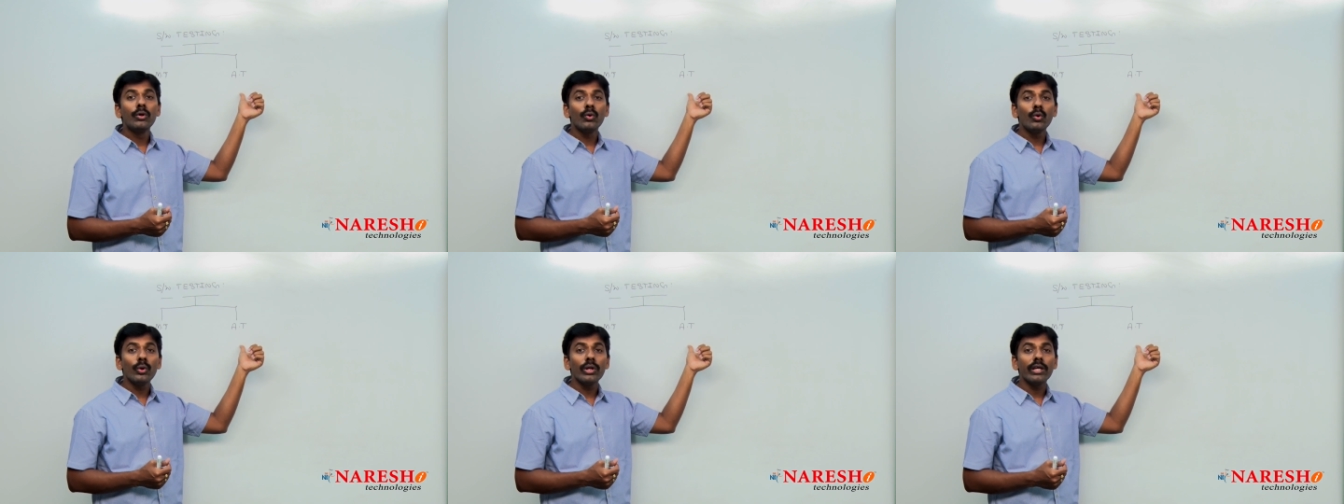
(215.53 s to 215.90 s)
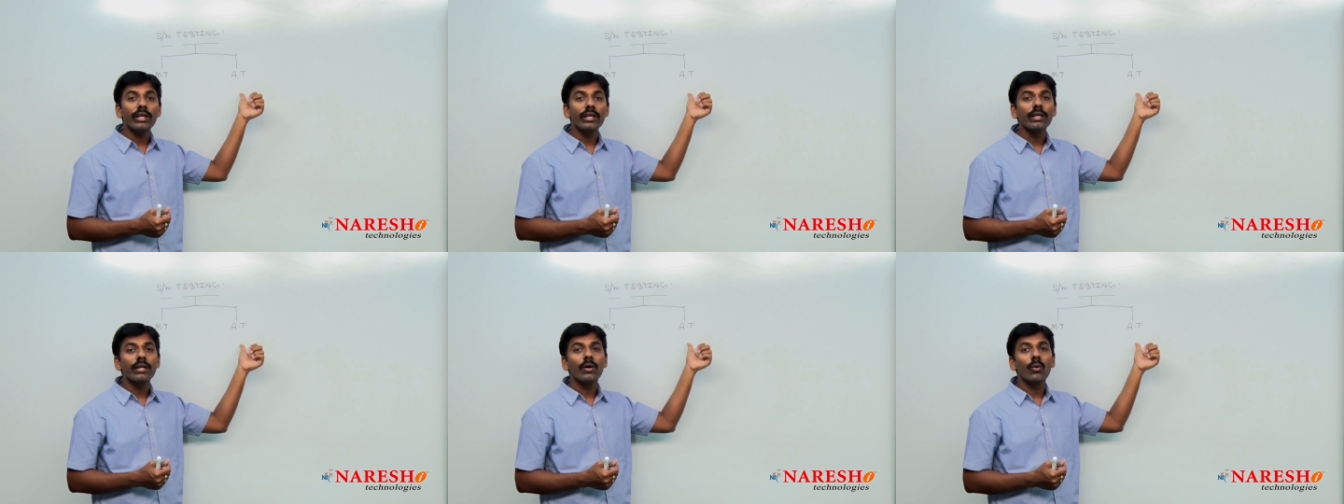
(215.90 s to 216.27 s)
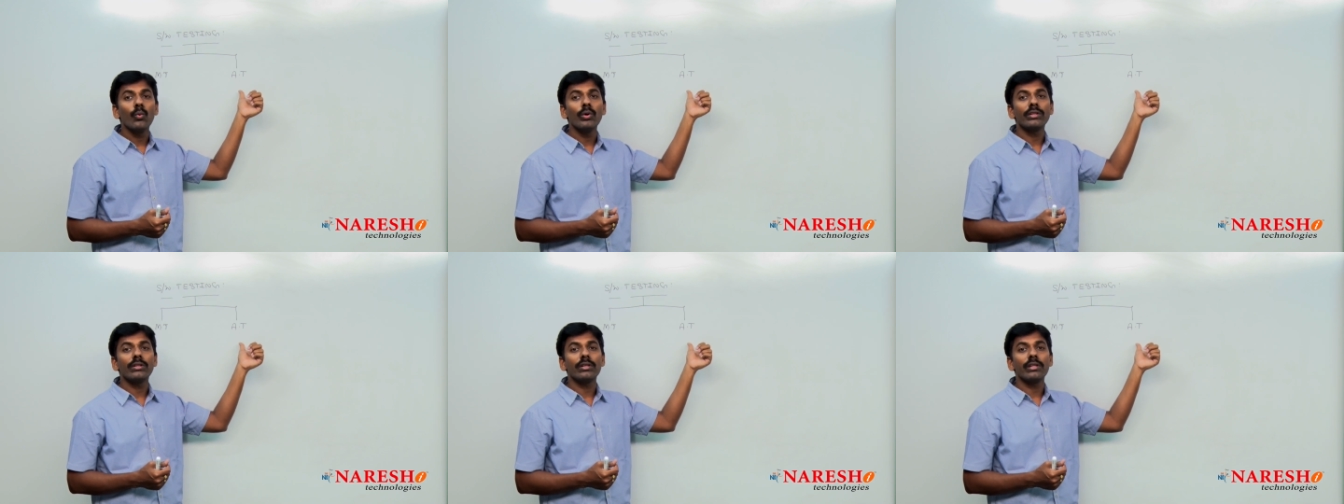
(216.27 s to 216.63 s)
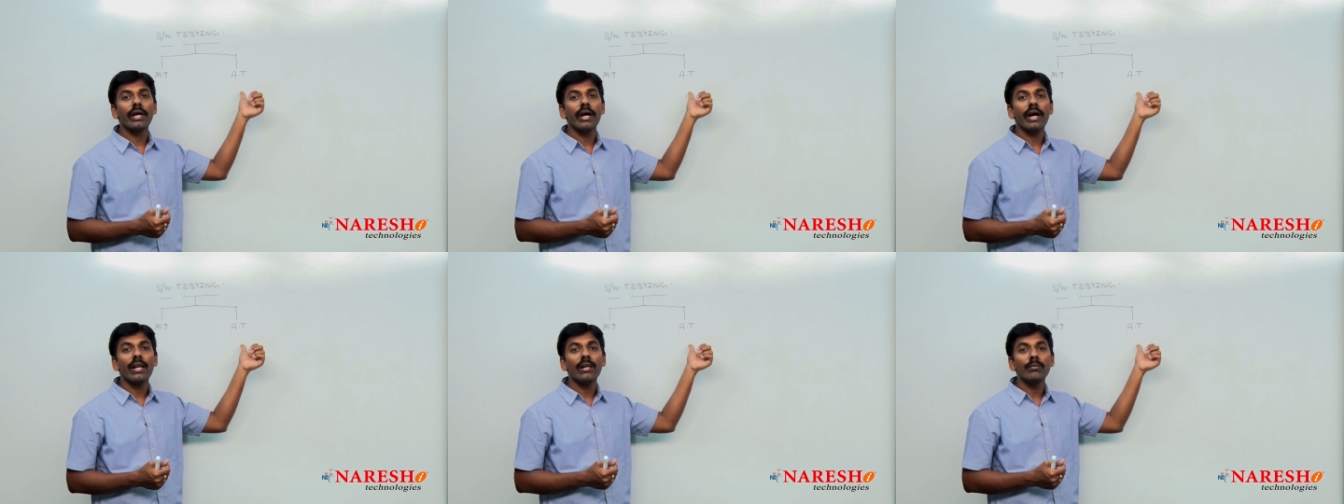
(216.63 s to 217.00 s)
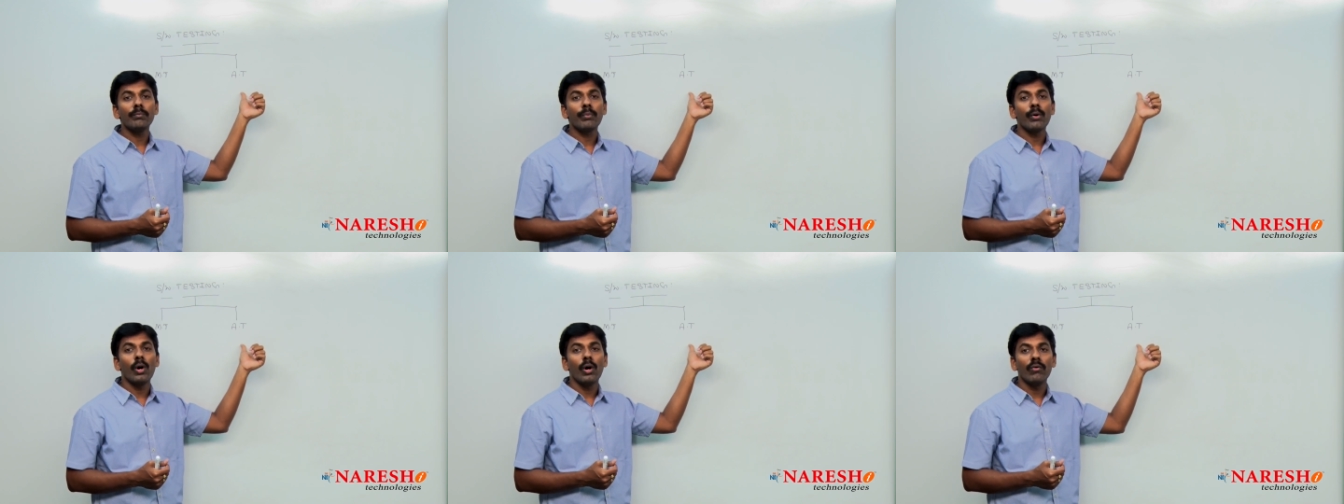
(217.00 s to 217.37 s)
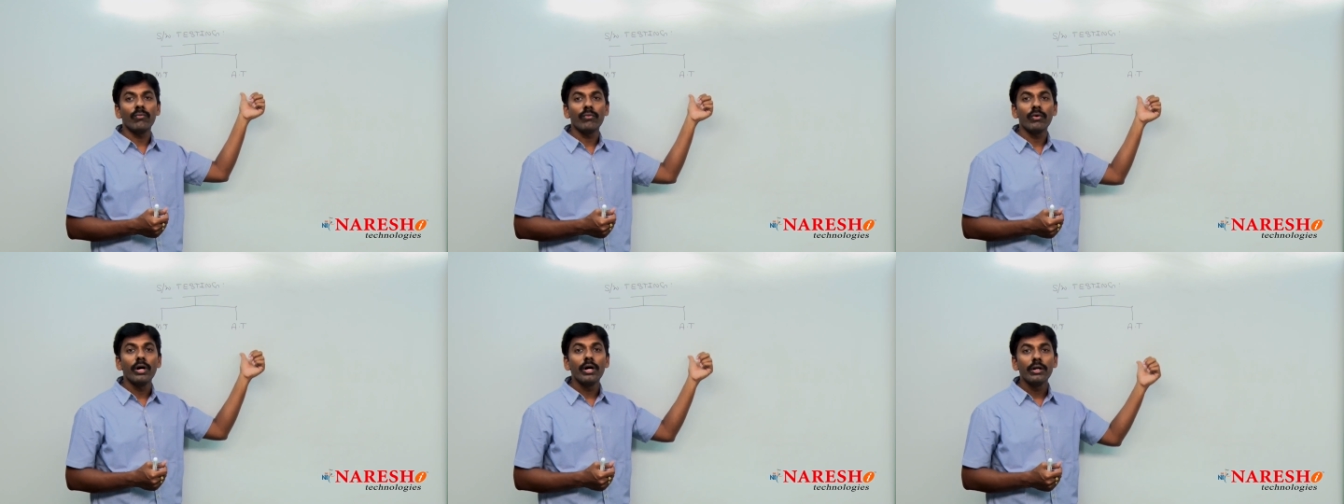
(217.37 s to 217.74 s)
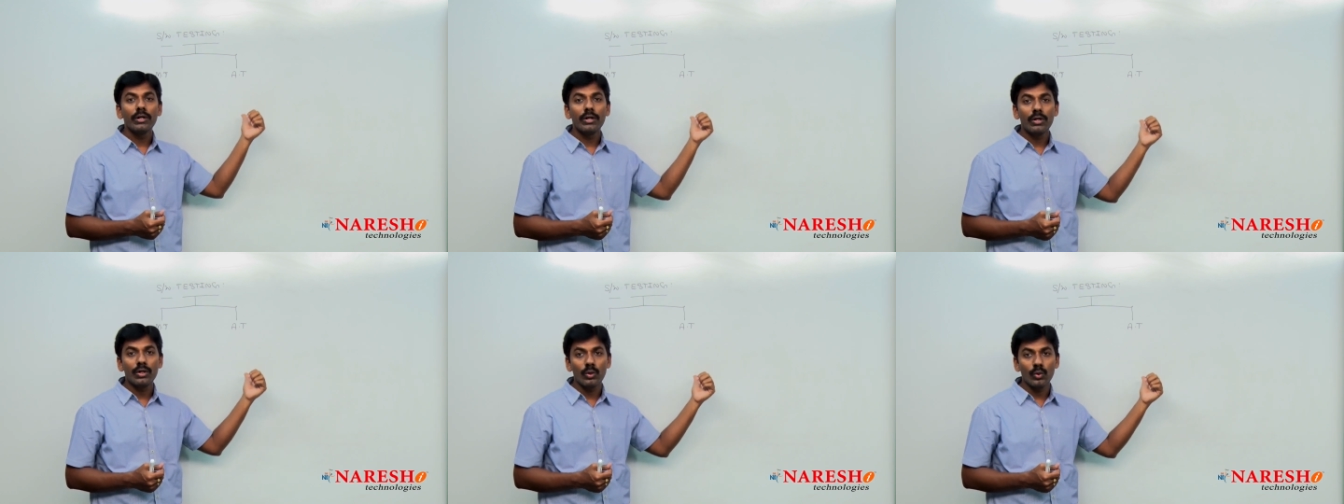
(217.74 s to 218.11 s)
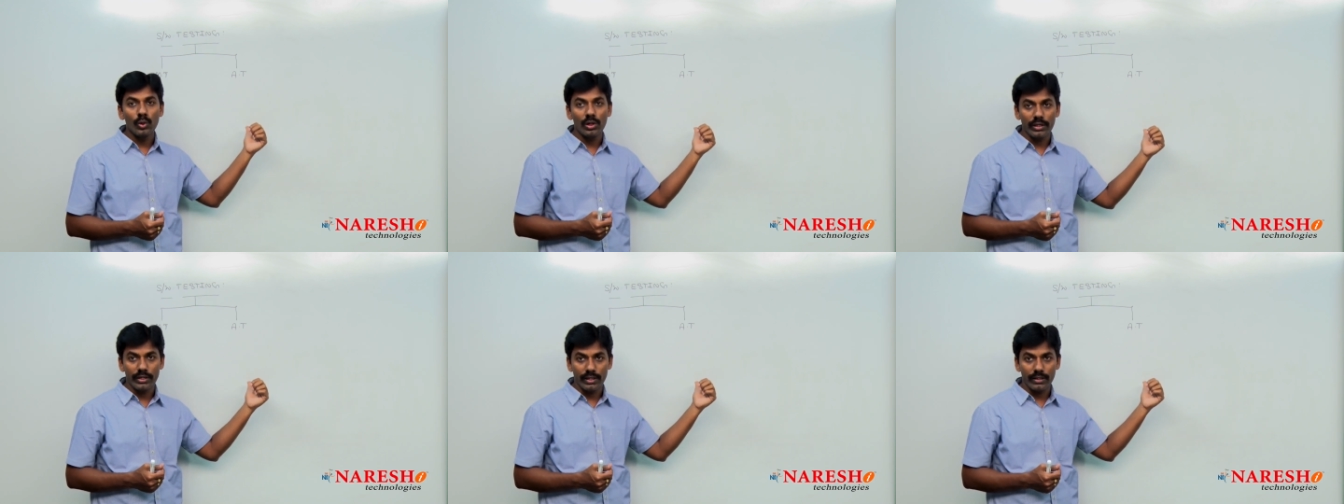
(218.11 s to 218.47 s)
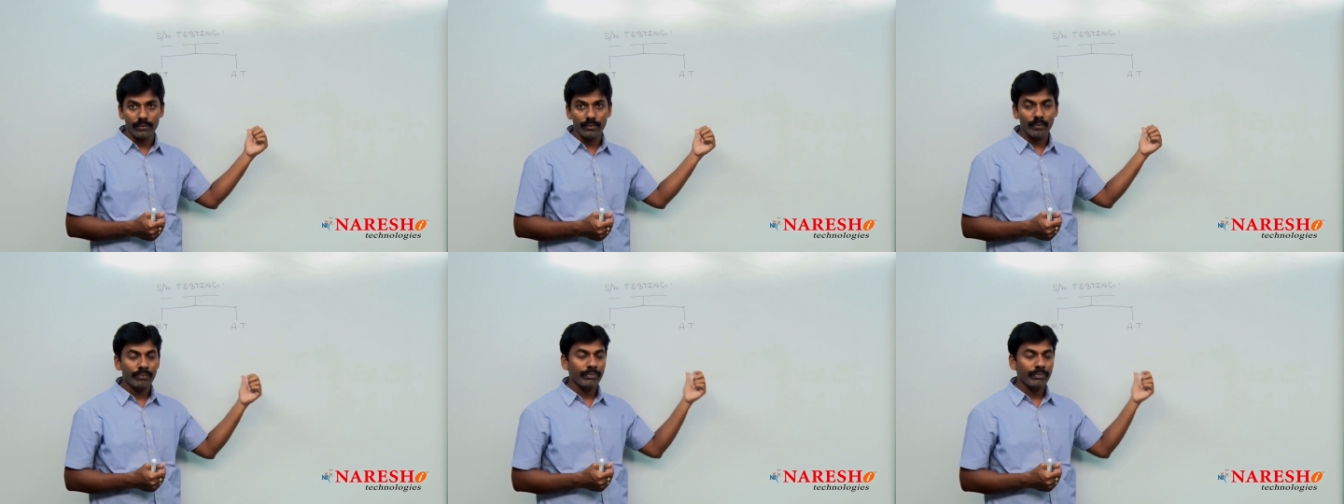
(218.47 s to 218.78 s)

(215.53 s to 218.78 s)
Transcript: doing with the help of tool here.